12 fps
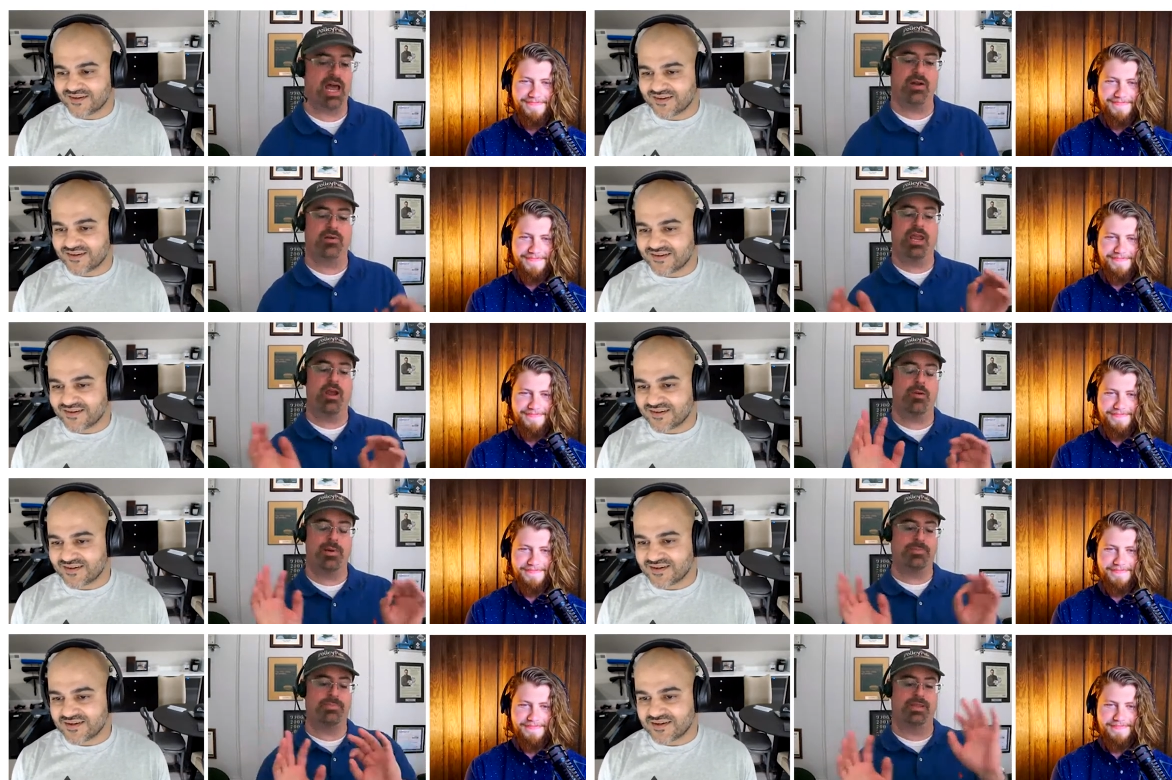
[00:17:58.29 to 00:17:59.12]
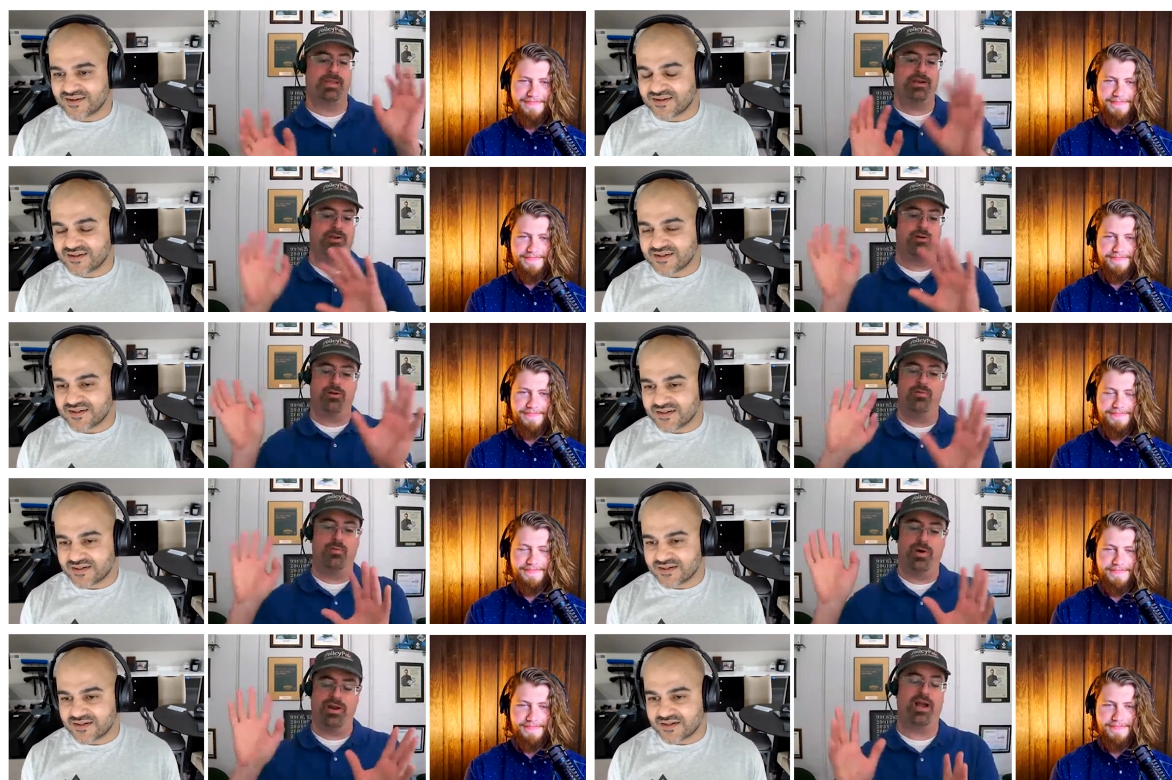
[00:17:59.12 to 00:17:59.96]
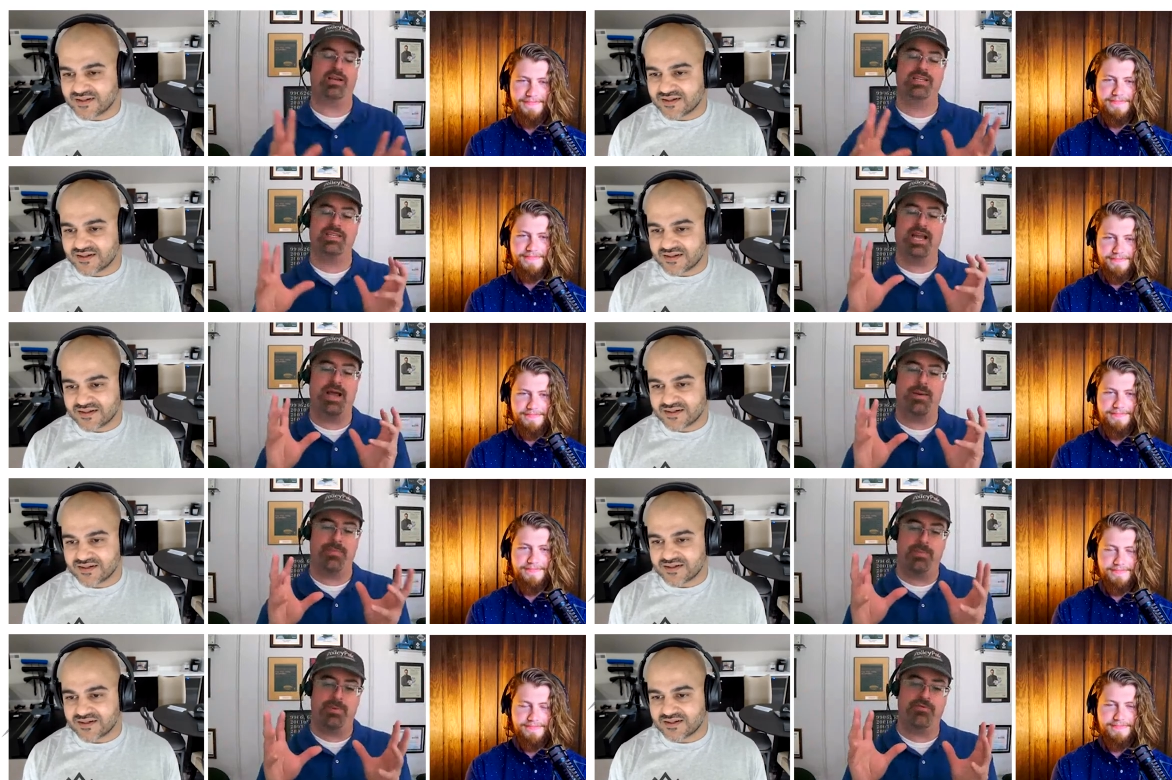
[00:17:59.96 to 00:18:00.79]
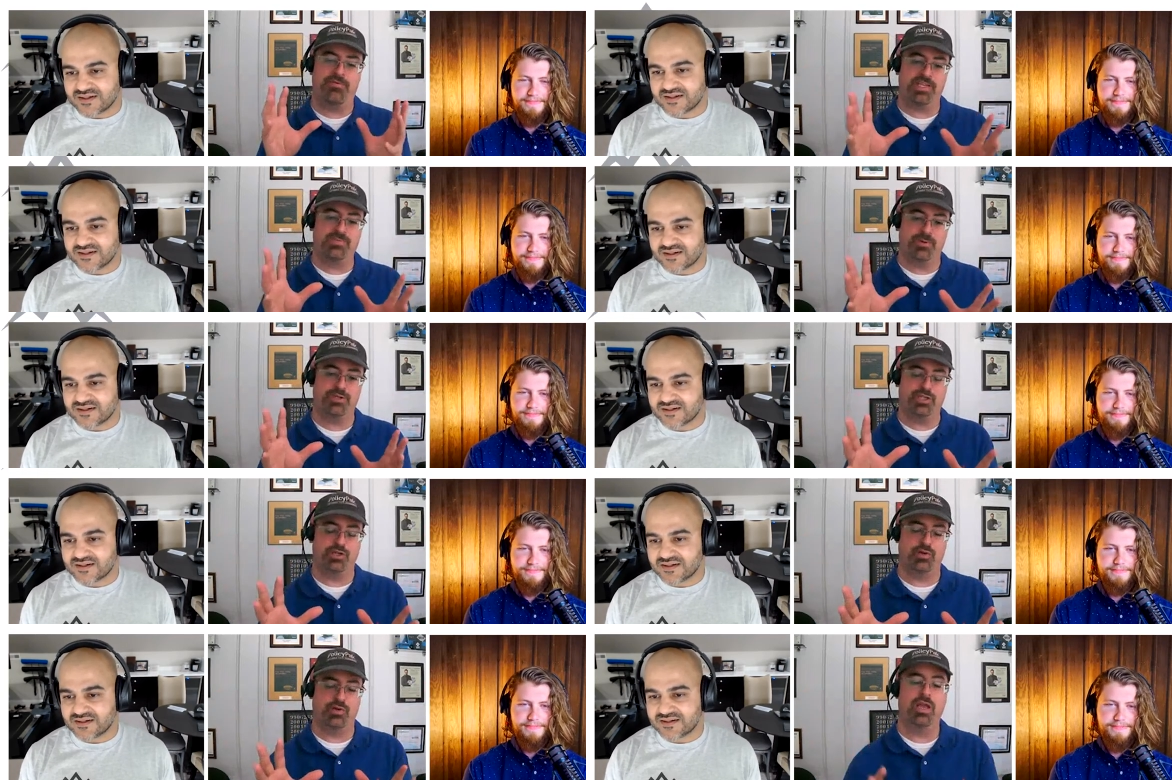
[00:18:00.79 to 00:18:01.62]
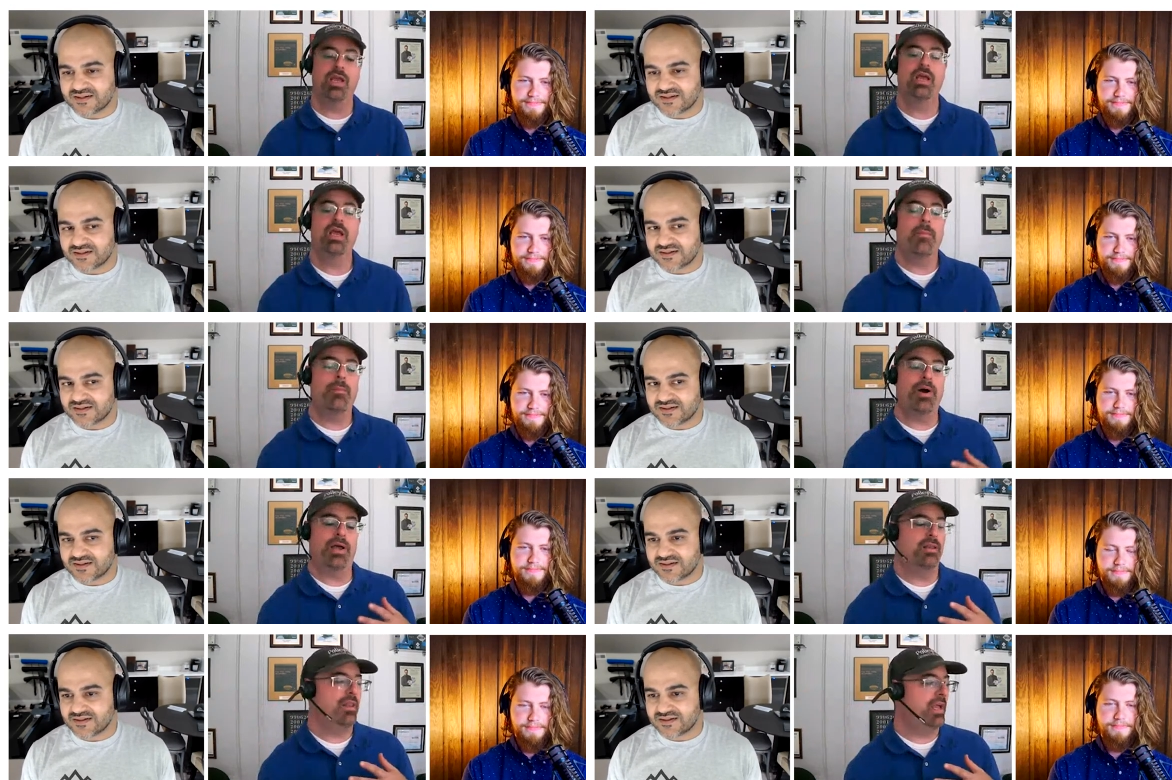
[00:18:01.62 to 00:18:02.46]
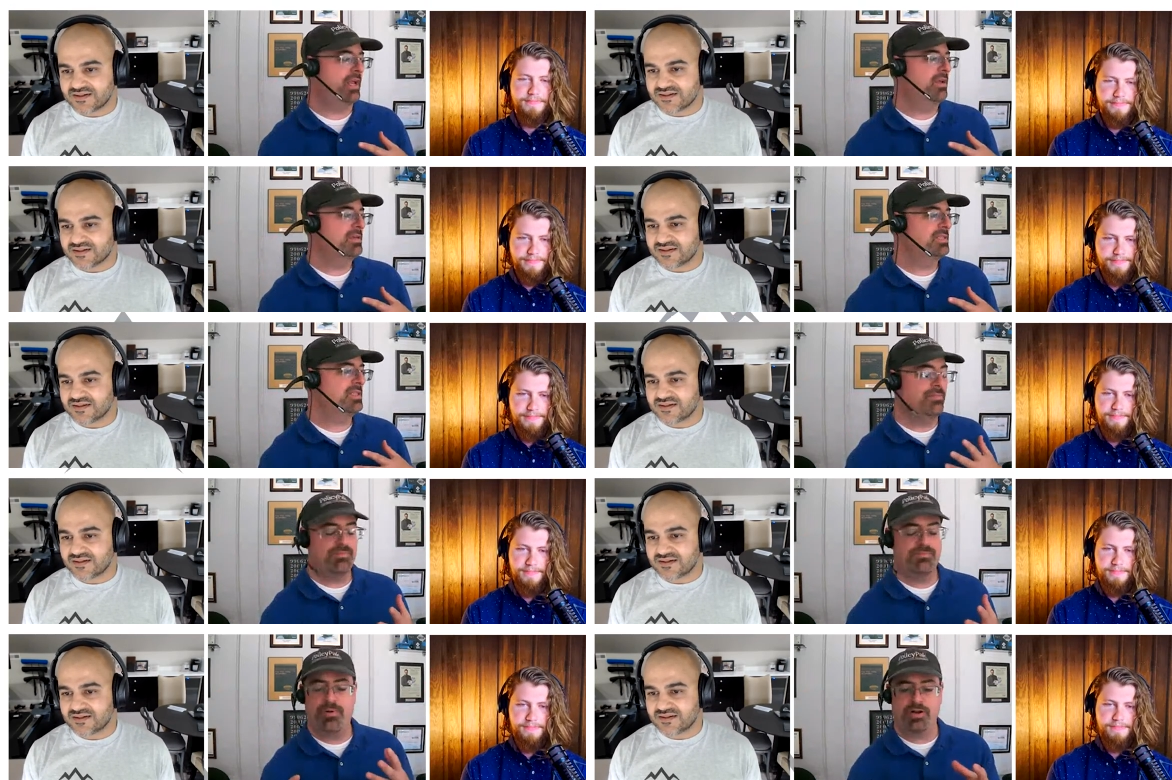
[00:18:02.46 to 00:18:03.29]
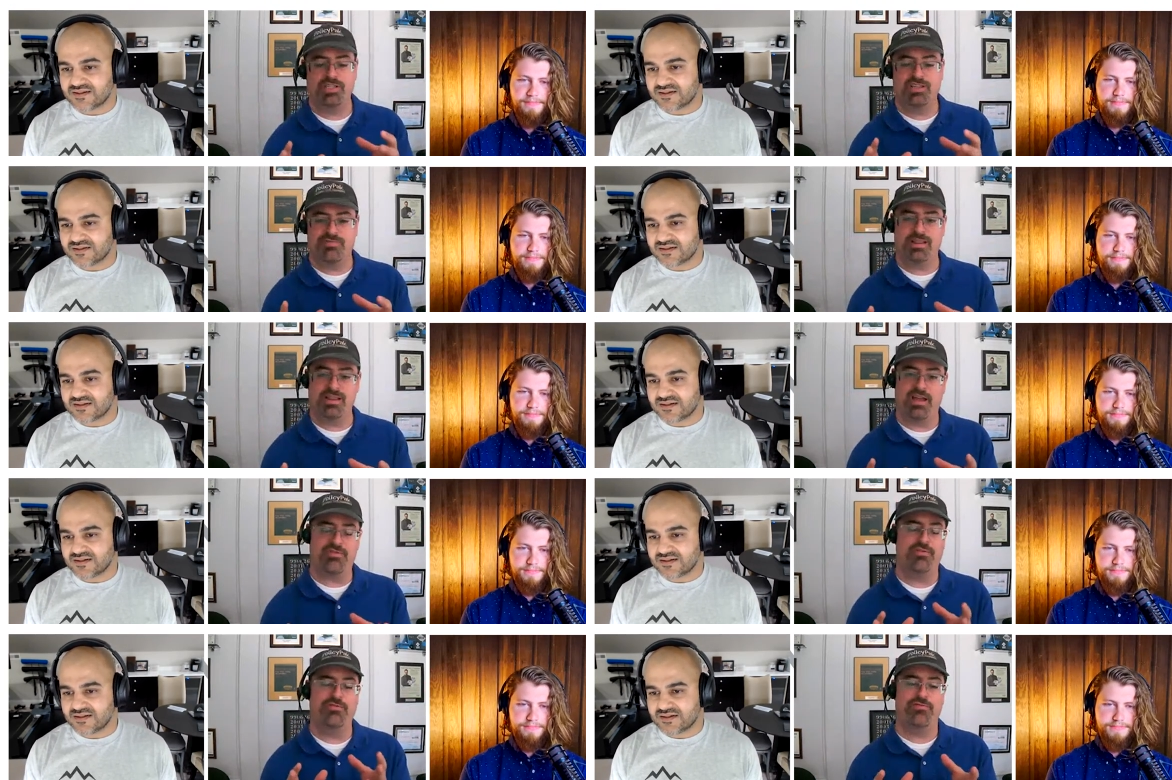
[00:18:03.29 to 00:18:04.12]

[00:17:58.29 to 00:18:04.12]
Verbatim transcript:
Speaker 1: I don't care about the political whatever. I just like I'm not a big Facebook dude, but like some parts of my life,